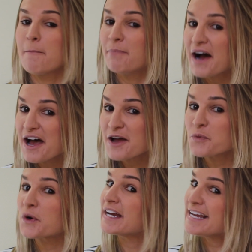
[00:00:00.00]
But
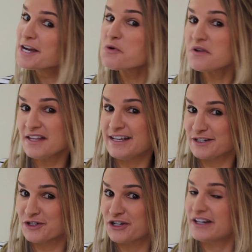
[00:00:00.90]
we're equally
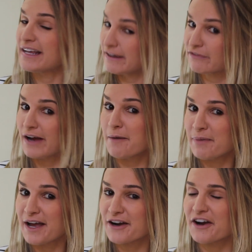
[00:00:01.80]
as good, if not
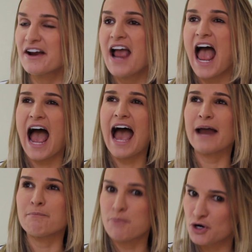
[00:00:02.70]
better,
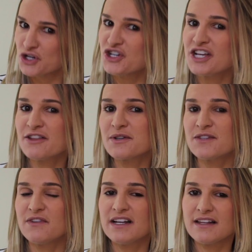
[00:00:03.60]
at pushing
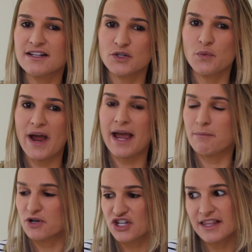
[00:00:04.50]
those feelings
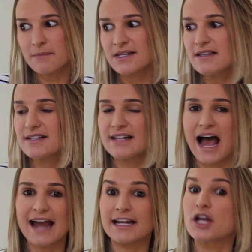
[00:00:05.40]
away, pushing them to the
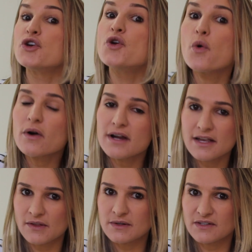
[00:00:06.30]
side,
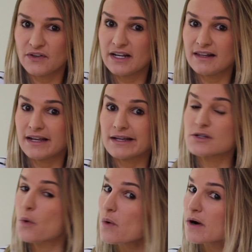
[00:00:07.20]
ignoring those feelings.
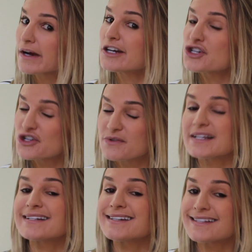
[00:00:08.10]
Feelings, or
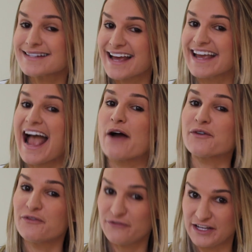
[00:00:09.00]
choosing to stay out
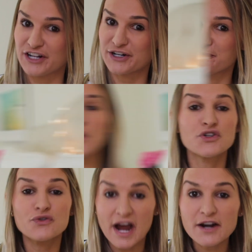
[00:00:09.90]
of fear. We
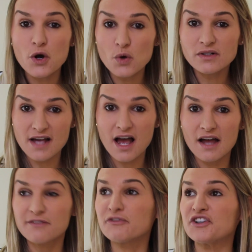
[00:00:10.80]
try to hold
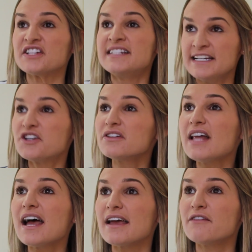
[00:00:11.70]
on for dear
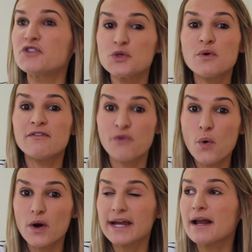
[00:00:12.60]
life to
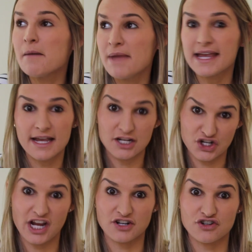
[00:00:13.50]
avoid making a
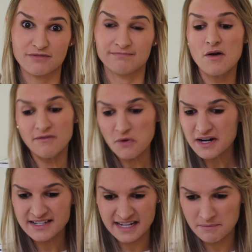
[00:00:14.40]
change.
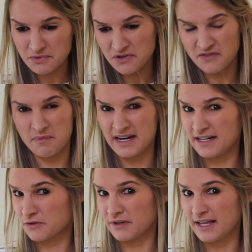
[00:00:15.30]
For example, you've been
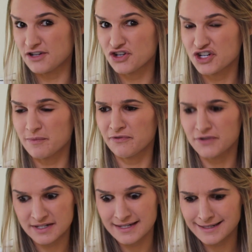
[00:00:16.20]
in a relationship
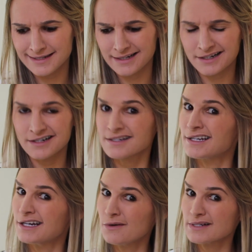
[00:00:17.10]
for six years,
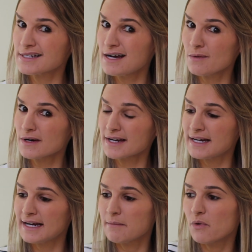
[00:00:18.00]
you know it's not
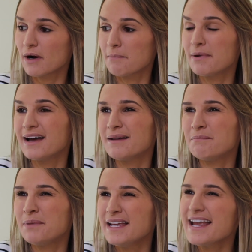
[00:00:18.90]
working anymore,
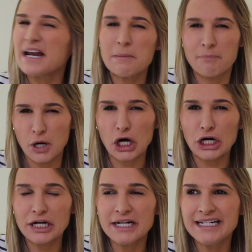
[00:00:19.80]
but being at a
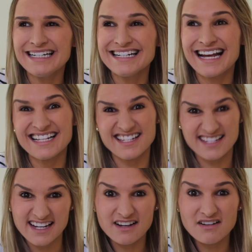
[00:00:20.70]
bar and
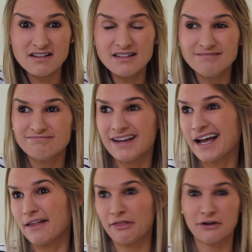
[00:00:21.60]
single
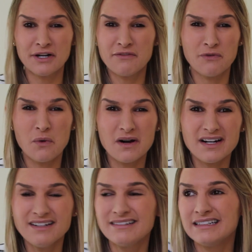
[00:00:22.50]
at
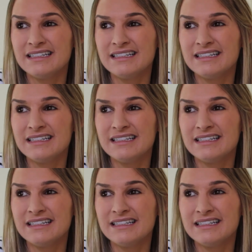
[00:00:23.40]
thirty-four,